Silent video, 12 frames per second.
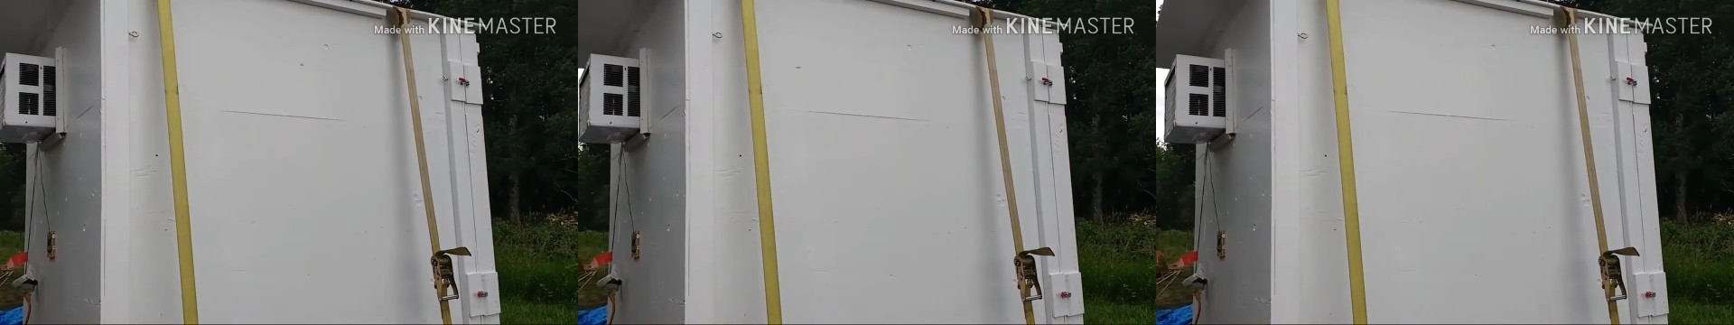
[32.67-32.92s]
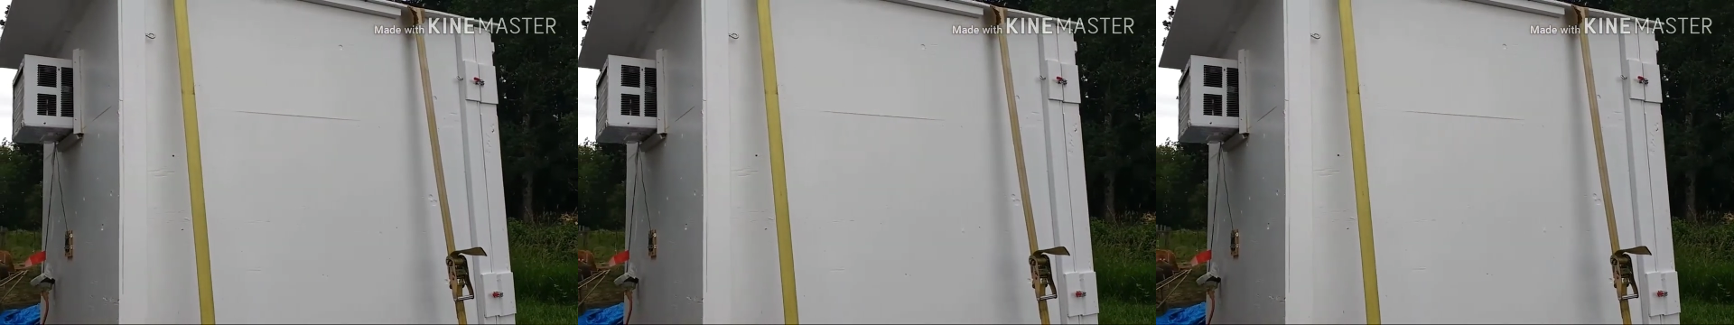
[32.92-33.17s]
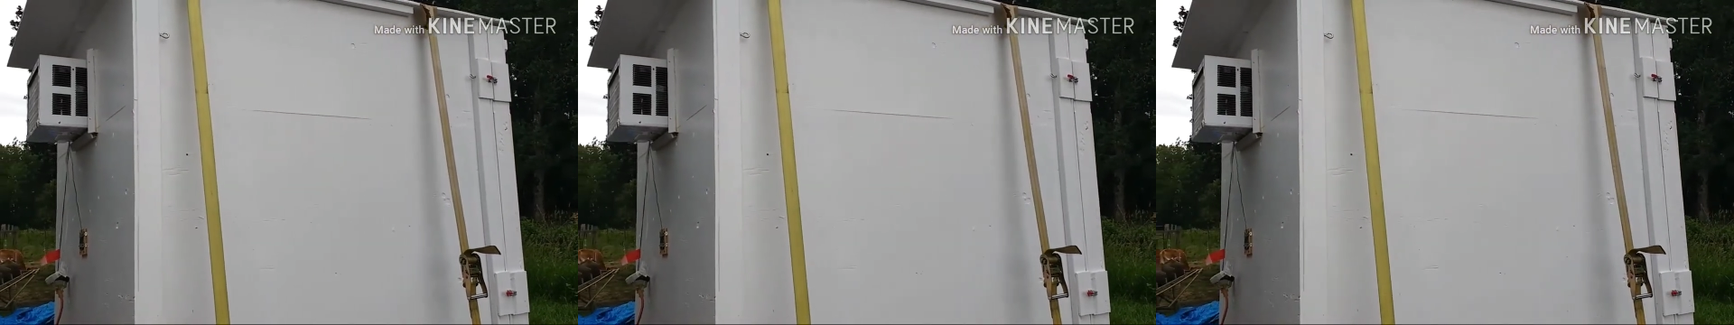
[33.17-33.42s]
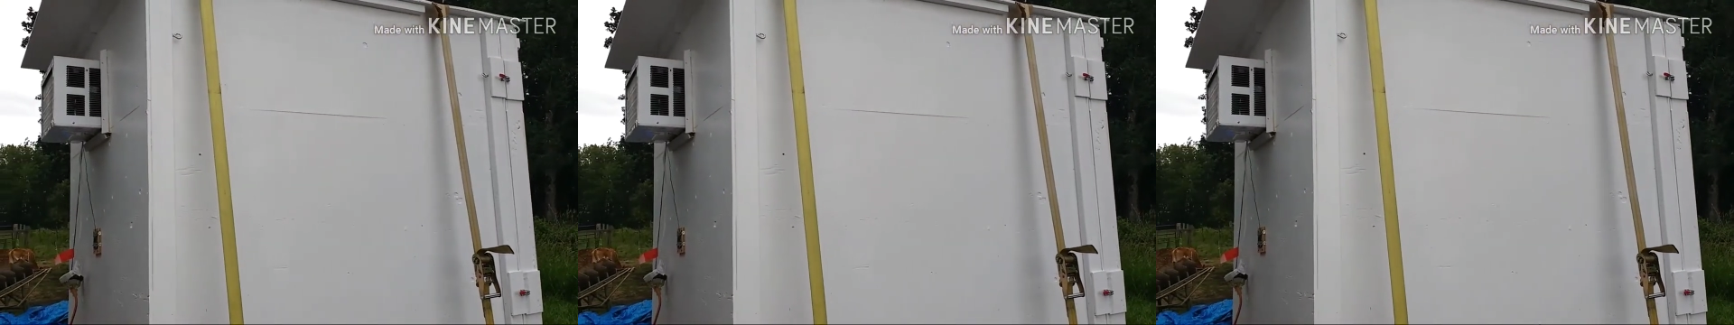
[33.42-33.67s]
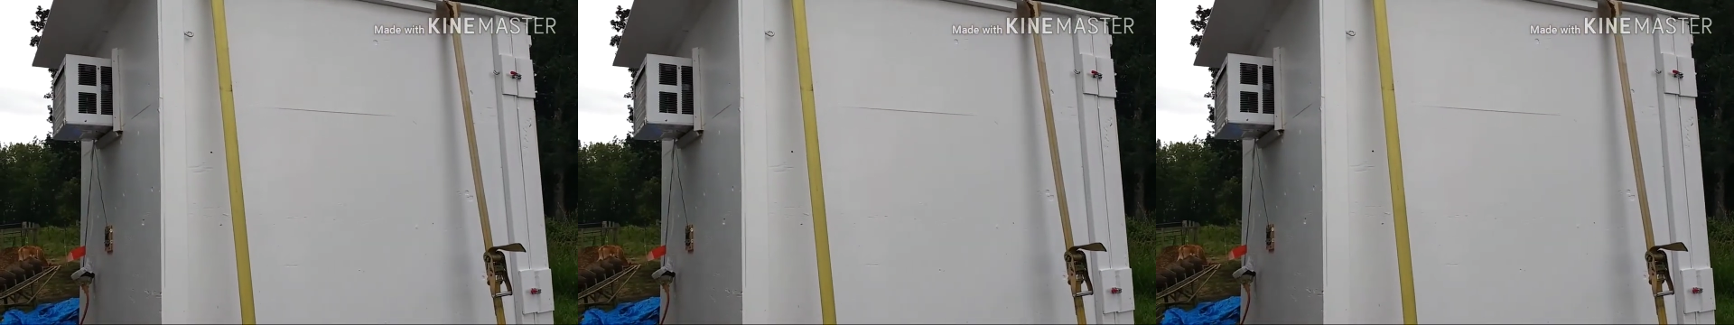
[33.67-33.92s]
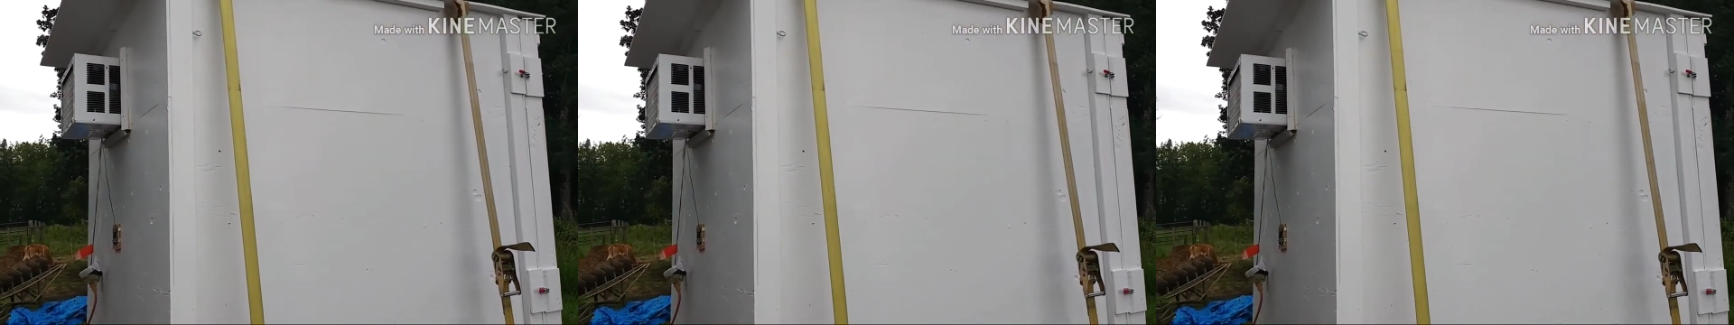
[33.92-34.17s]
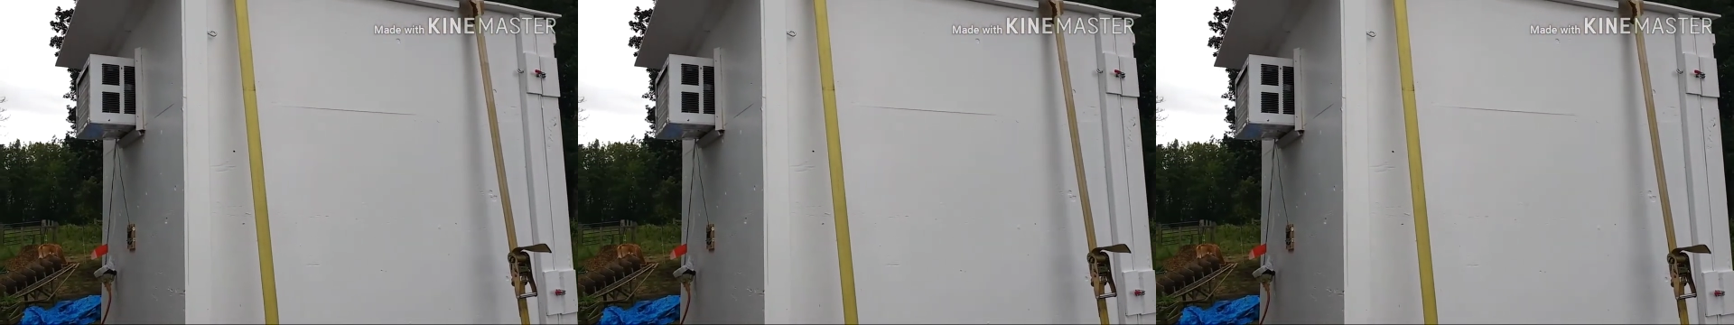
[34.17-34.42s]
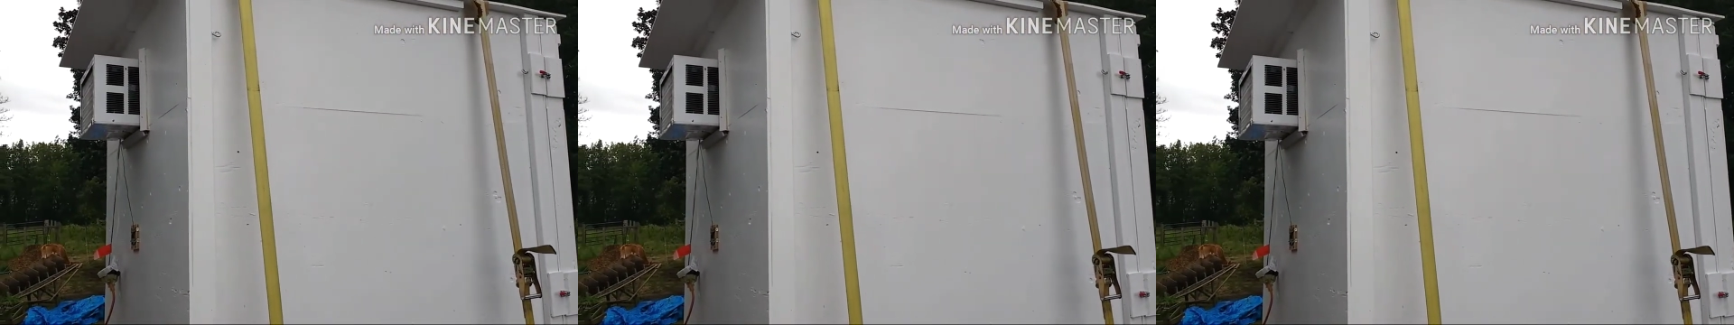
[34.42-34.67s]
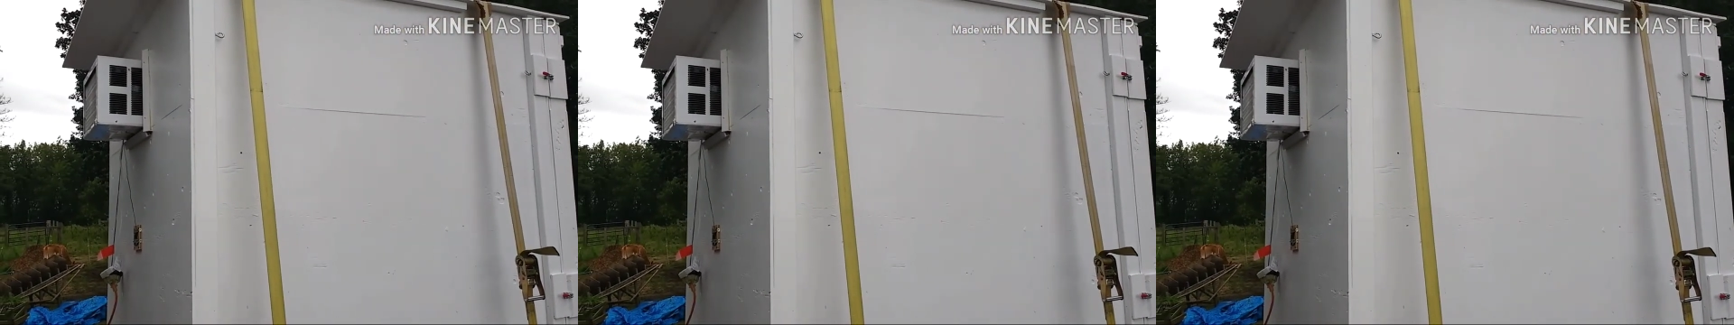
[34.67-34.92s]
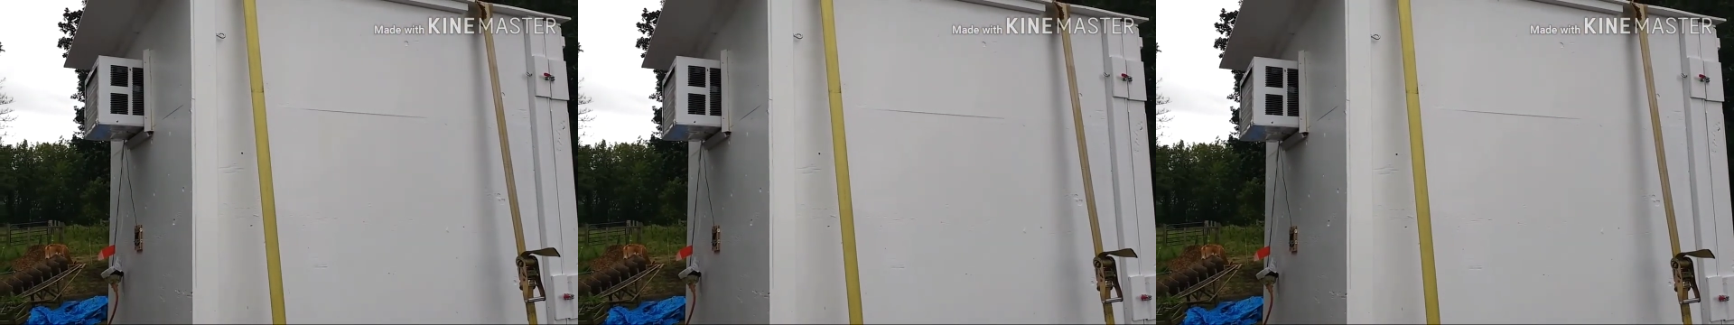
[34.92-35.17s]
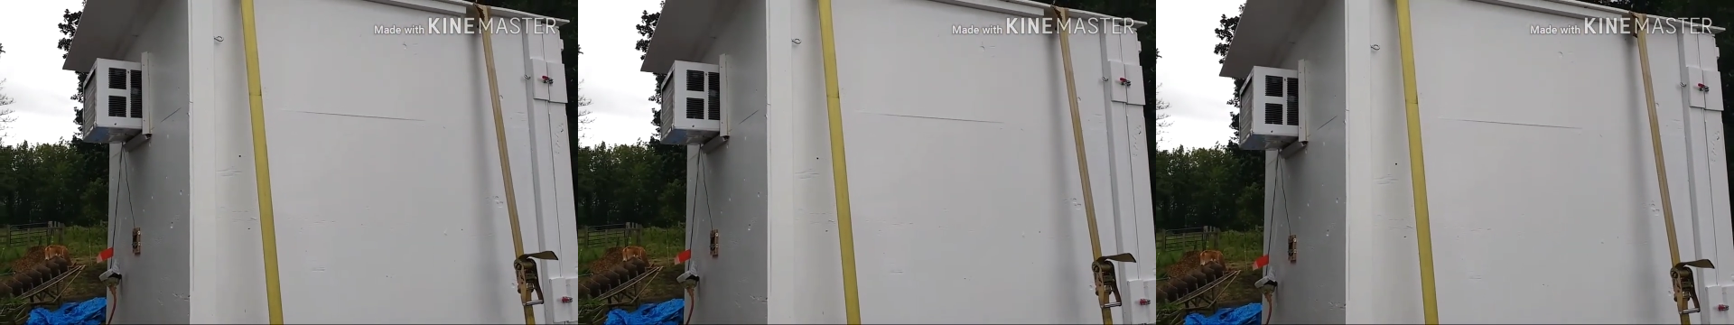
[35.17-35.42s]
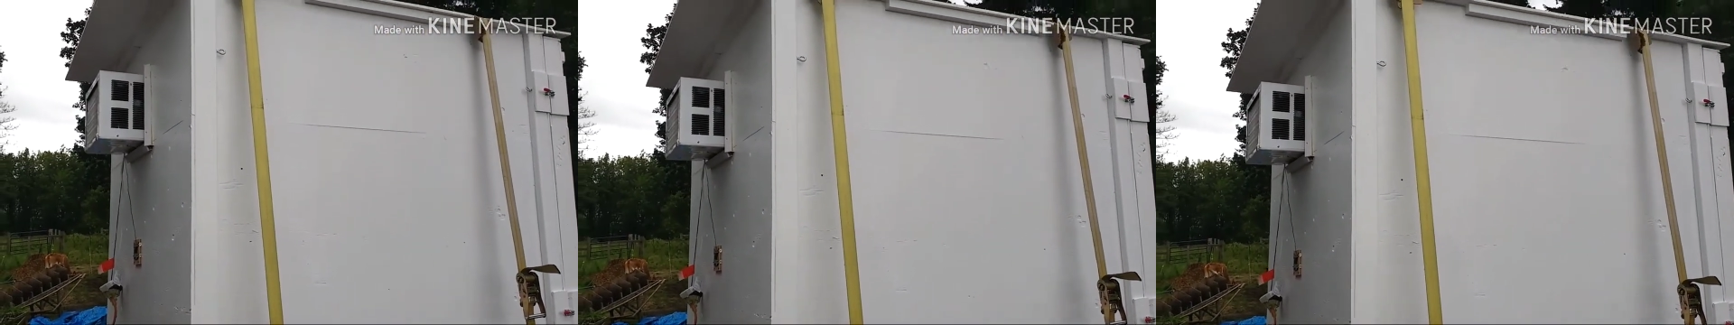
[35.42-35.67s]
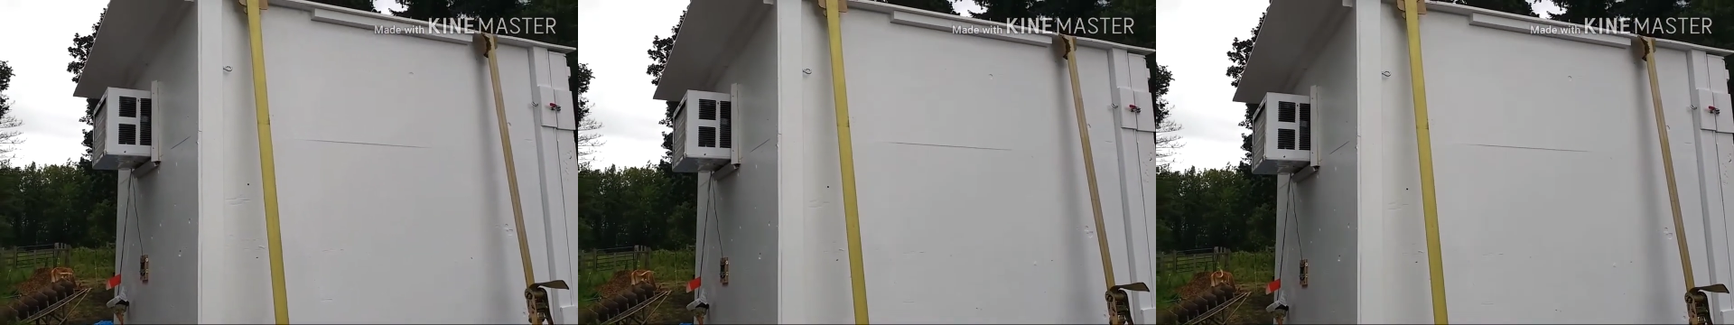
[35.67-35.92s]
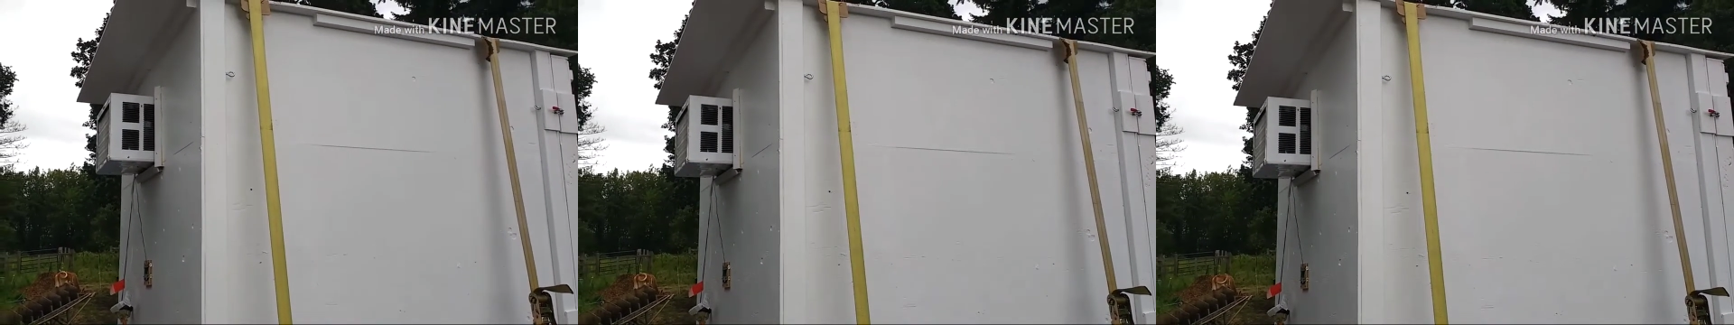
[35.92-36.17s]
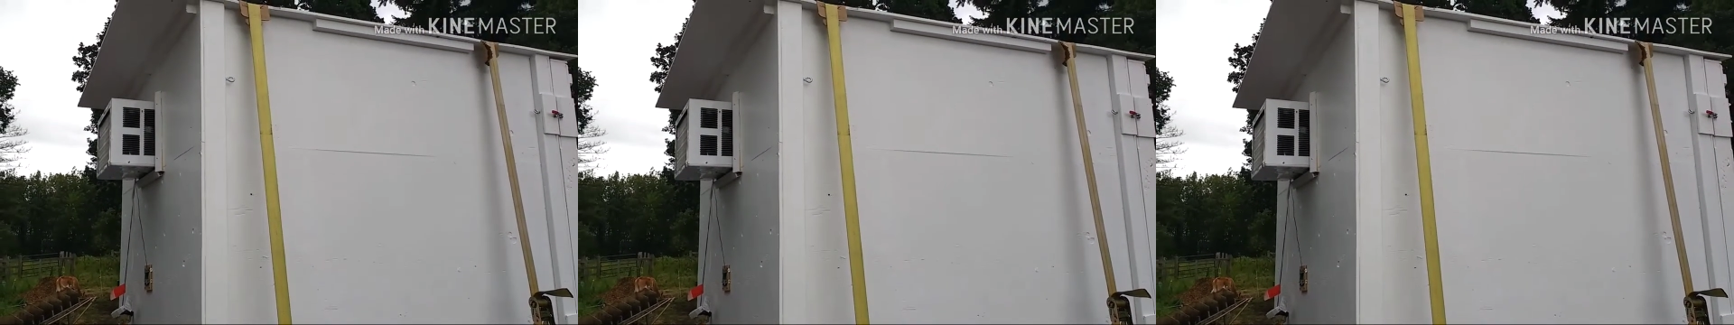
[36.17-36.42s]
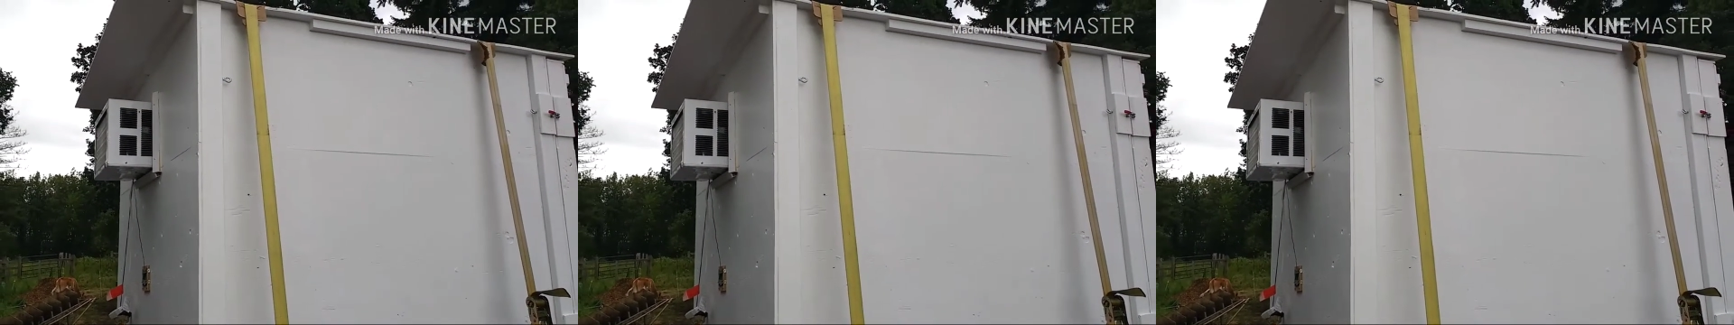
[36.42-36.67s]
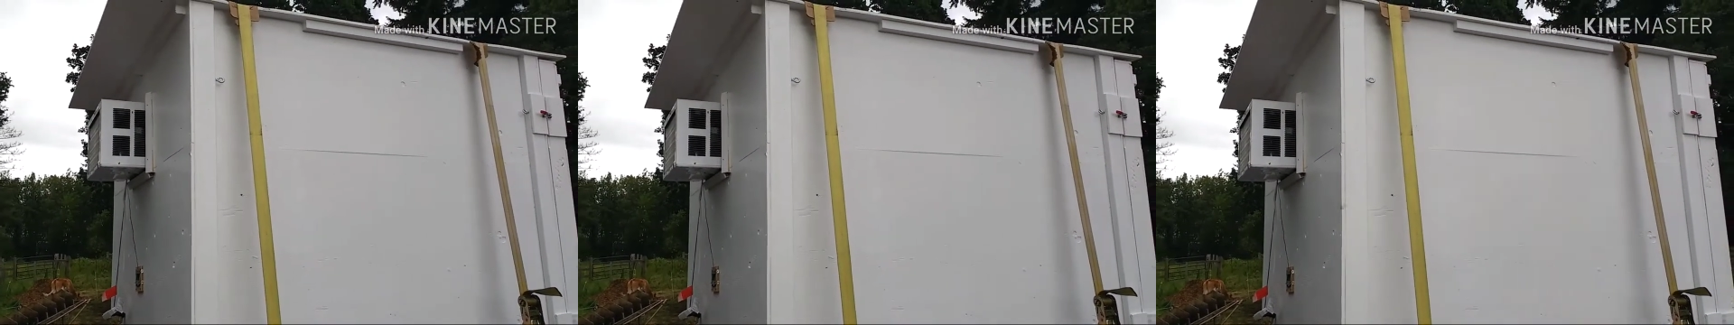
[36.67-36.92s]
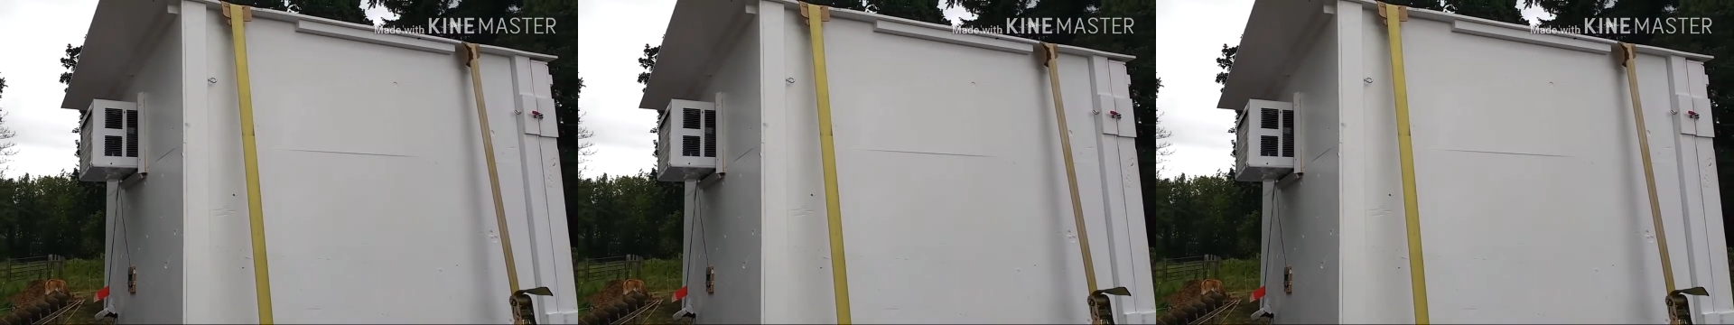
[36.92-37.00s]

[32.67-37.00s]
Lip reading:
(no speaker visible)